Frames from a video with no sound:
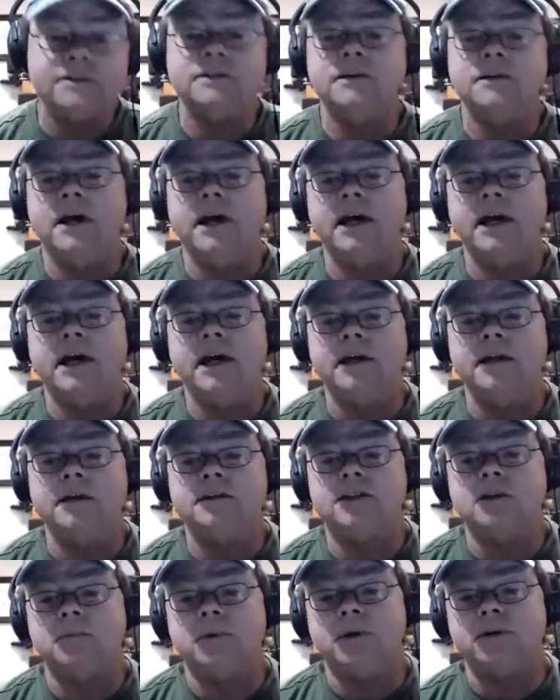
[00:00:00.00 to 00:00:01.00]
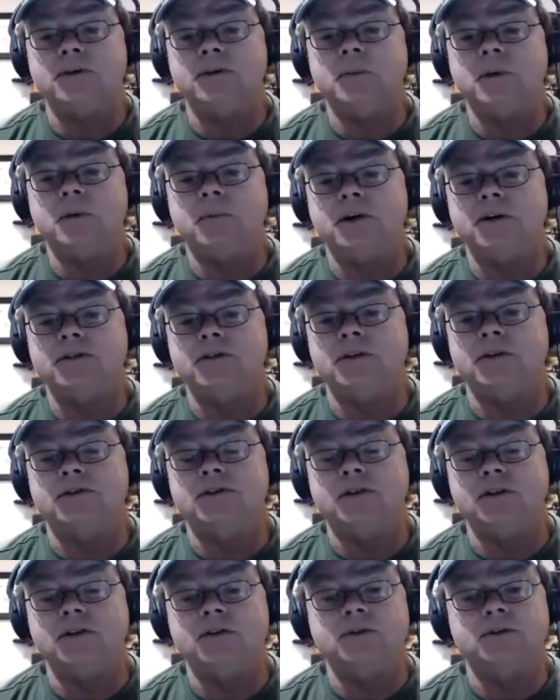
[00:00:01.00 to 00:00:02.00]
and supposedly yep. pistols
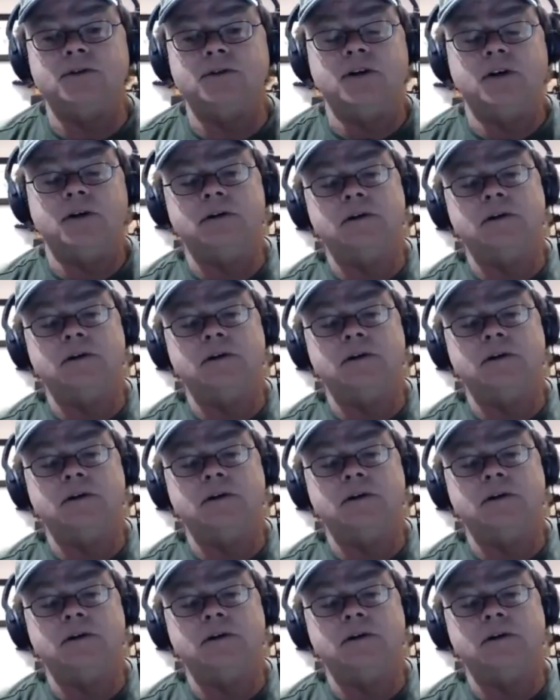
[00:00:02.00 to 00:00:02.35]
too. So,